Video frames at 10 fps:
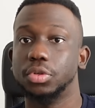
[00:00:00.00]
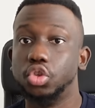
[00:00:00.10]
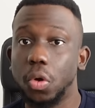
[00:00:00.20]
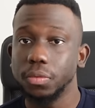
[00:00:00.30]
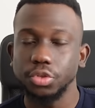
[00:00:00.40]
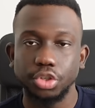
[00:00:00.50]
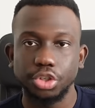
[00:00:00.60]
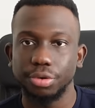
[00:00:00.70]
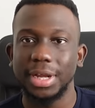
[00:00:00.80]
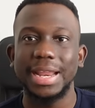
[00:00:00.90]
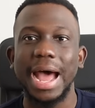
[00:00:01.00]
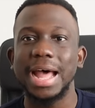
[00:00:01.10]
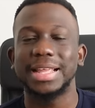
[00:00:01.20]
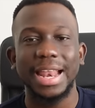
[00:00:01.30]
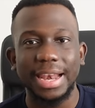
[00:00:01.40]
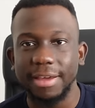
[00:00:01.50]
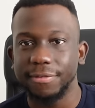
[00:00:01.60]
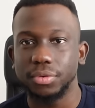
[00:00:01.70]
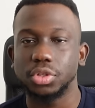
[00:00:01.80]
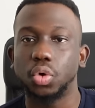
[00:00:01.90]
Don't trade at
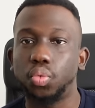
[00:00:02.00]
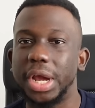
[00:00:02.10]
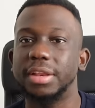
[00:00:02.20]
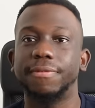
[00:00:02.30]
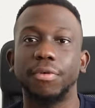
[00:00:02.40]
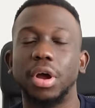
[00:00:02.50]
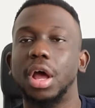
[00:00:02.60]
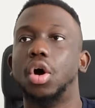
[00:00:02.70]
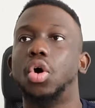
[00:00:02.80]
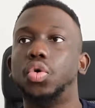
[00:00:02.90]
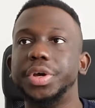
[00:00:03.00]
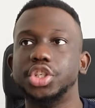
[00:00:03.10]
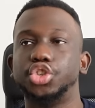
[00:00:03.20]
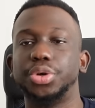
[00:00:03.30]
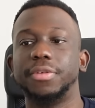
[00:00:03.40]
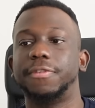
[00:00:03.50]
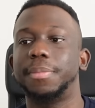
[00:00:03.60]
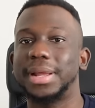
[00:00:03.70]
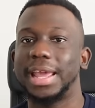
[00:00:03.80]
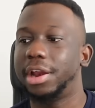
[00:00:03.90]
levels. Wait for always trade
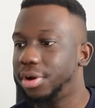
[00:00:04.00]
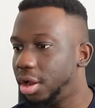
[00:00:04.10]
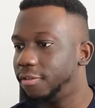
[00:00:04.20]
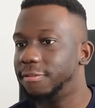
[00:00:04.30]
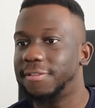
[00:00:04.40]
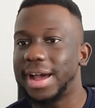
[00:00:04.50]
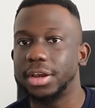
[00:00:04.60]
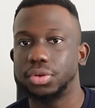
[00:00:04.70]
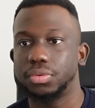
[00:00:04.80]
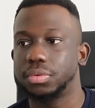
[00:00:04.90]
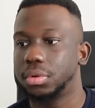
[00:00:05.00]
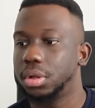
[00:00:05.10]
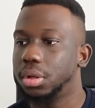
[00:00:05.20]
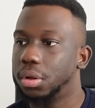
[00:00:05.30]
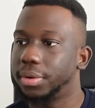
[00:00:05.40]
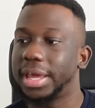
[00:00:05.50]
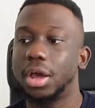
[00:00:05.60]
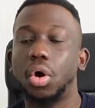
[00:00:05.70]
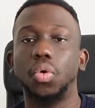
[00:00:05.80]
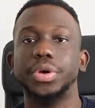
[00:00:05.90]
from an area of value
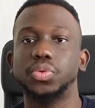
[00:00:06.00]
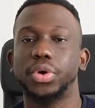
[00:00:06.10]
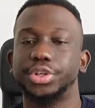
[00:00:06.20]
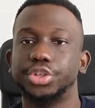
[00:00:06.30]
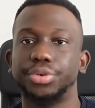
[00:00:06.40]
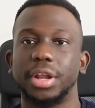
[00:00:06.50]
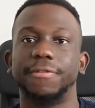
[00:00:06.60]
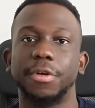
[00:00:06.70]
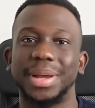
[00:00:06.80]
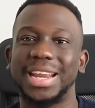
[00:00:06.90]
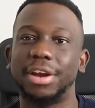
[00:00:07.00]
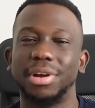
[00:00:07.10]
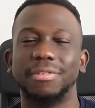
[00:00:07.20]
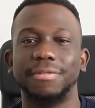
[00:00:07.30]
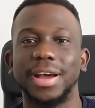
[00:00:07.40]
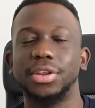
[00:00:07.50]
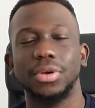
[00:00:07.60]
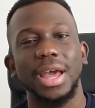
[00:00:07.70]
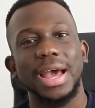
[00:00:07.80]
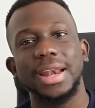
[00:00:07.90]
okay always what trade from an area of value
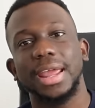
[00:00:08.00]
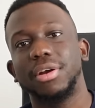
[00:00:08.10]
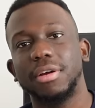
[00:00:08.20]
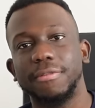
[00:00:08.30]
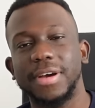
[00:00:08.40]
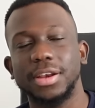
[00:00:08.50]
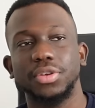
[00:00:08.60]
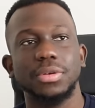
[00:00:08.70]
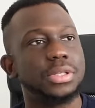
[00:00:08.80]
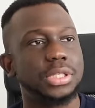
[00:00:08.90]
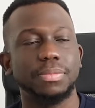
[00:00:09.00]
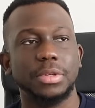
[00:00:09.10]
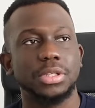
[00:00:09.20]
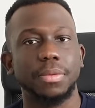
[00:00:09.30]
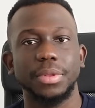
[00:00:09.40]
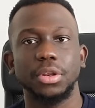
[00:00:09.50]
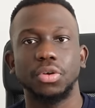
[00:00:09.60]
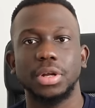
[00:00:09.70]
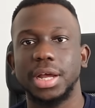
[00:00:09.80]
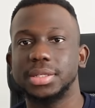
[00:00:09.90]
an area of value is simply something
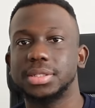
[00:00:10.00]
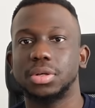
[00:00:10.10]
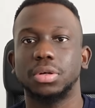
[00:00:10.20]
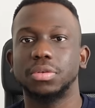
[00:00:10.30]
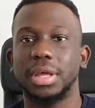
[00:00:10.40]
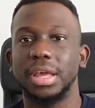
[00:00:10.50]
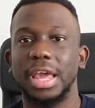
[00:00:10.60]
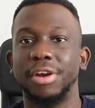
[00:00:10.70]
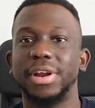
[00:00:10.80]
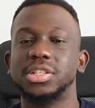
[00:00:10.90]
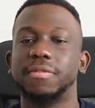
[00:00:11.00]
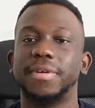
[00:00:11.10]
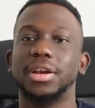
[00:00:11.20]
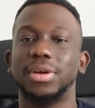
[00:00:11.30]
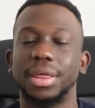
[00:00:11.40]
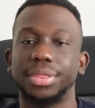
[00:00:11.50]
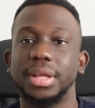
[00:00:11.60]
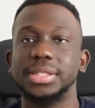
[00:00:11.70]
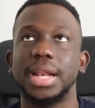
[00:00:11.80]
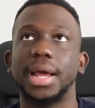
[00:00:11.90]
known as or uh, areas of value are
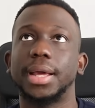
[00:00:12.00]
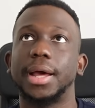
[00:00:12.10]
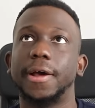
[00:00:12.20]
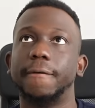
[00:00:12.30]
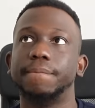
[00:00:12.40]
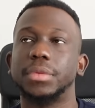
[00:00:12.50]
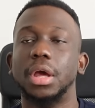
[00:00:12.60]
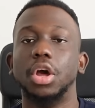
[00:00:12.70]
things like um,